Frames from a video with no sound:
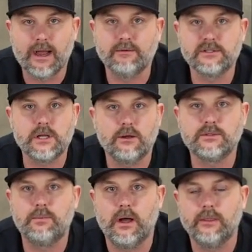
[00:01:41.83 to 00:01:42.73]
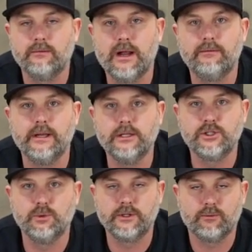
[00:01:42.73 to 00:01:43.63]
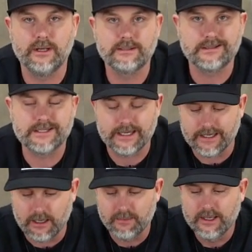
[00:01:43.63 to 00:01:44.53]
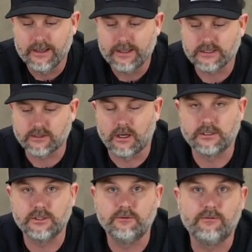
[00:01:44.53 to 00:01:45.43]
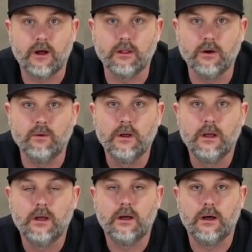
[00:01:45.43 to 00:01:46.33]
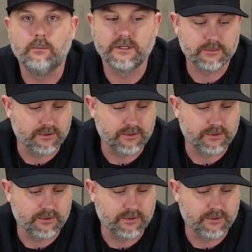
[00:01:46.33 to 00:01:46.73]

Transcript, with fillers: have a soft spot, never have an issue with your resin setting up as long as you follow um, this